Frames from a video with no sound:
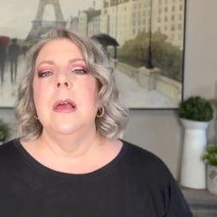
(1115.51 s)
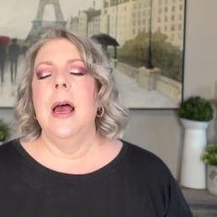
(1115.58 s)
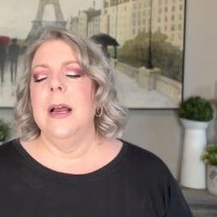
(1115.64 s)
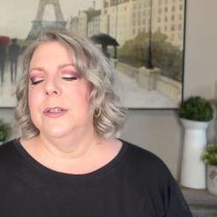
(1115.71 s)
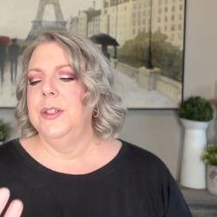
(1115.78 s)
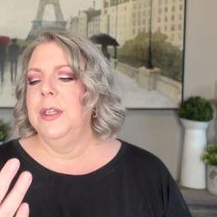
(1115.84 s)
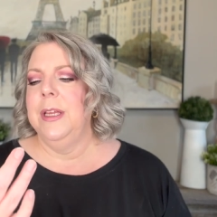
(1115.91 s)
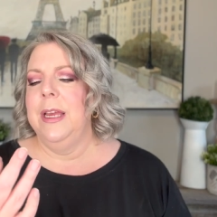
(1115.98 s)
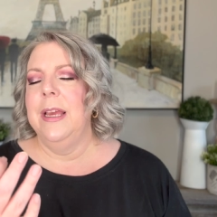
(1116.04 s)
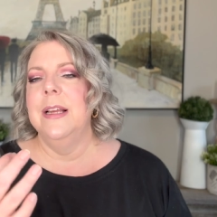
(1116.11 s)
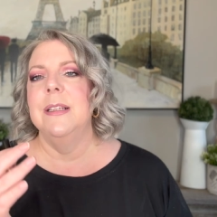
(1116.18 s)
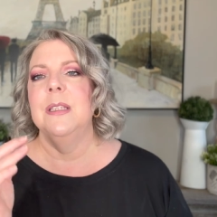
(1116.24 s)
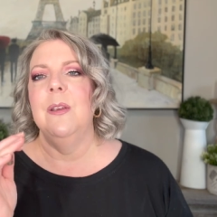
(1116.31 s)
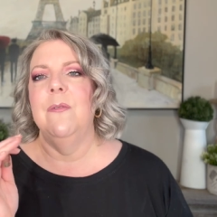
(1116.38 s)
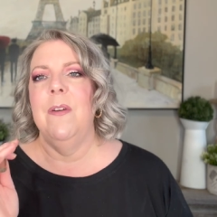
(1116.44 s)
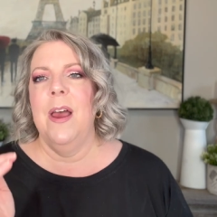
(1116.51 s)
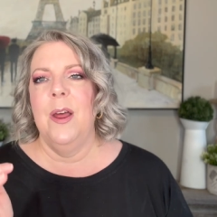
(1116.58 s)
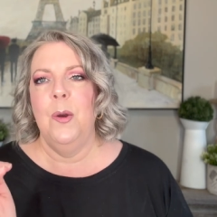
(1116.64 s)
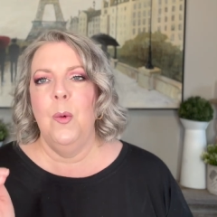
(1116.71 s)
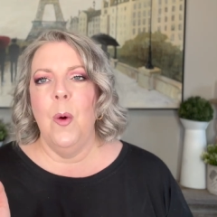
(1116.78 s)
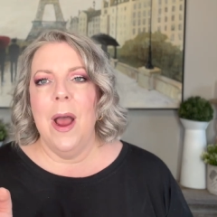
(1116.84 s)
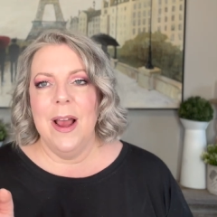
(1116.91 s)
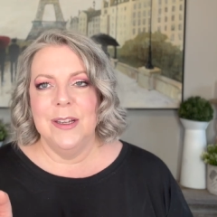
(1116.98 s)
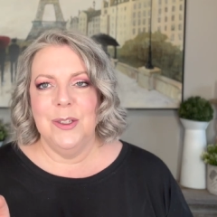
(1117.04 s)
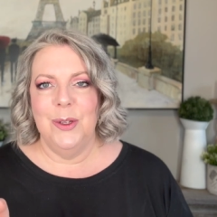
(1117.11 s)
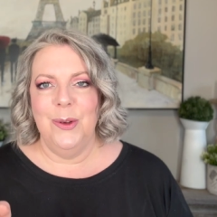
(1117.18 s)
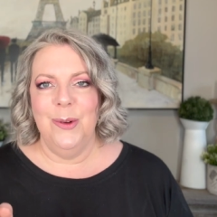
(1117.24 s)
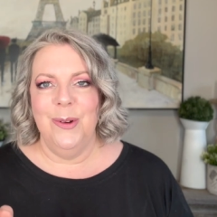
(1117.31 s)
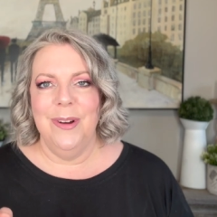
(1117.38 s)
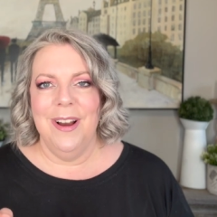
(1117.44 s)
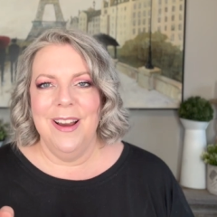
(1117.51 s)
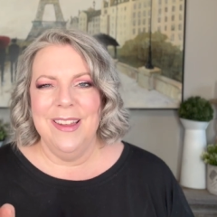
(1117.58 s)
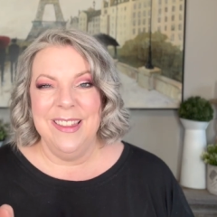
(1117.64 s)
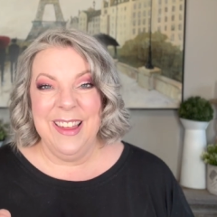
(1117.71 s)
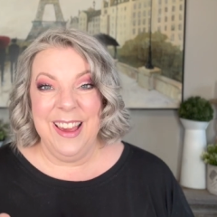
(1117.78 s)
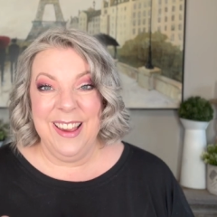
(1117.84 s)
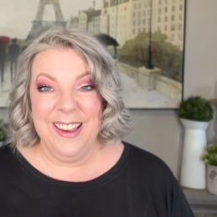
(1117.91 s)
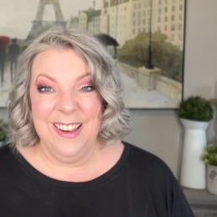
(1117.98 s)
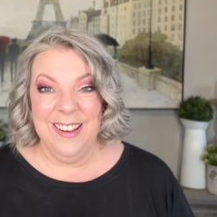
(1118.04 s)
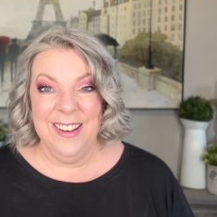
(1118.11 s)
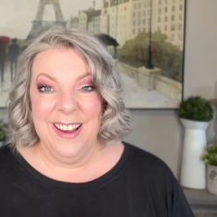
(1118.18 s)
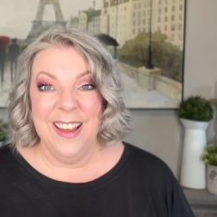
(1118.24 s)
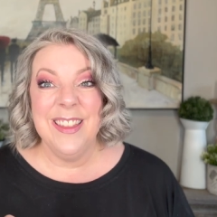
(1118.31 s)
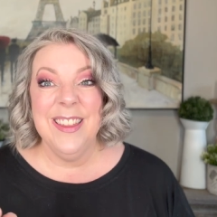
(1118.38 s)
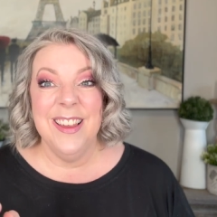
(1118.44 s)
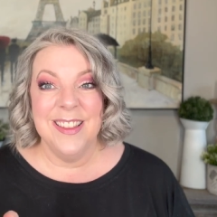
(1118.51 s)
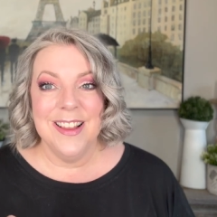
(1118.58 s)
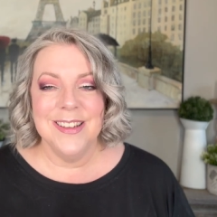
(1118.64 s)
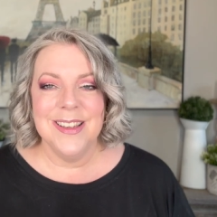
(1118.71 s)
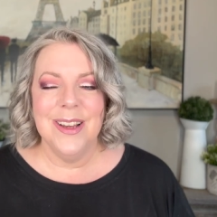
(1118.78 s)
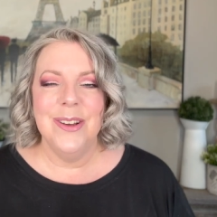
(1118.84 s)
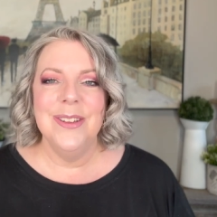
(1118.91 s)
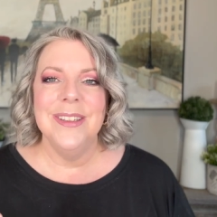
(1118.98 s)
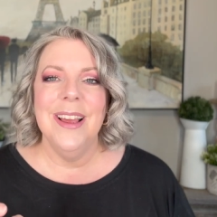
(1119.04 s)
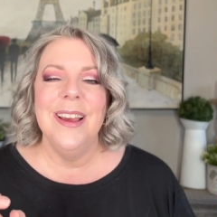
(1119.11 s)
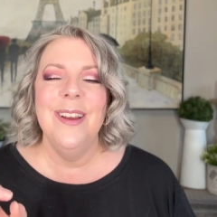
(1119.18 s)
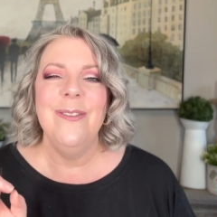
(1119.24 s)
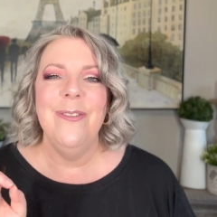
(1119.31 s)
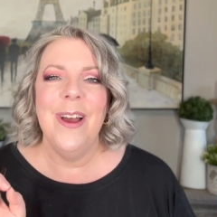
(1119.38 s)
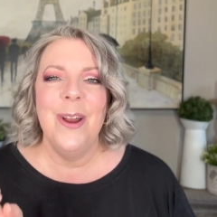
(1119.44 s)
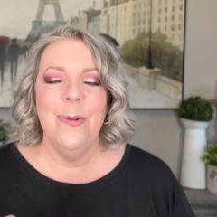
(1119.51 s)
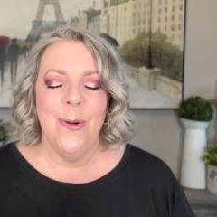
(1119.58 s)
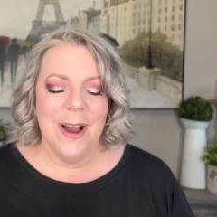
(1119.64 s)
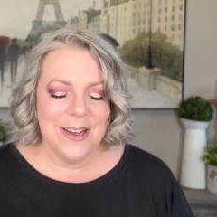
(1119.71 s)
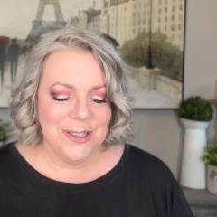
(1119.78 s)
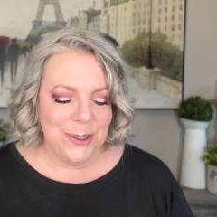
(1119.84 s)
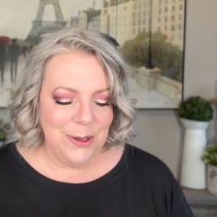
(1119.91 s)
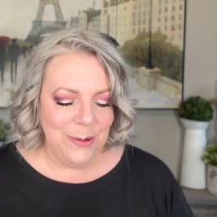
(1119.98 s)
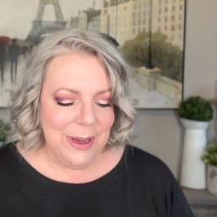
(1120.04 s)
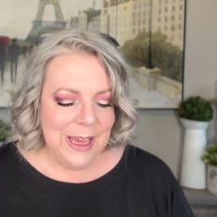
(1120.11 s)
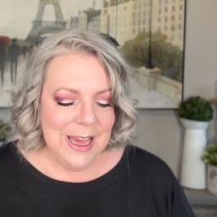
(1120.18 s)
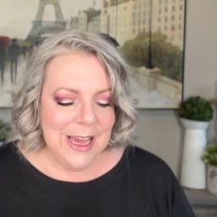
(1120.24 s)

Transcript: Actually, it's Vanuatu, I think. I think that's how you say it, Vanuatu.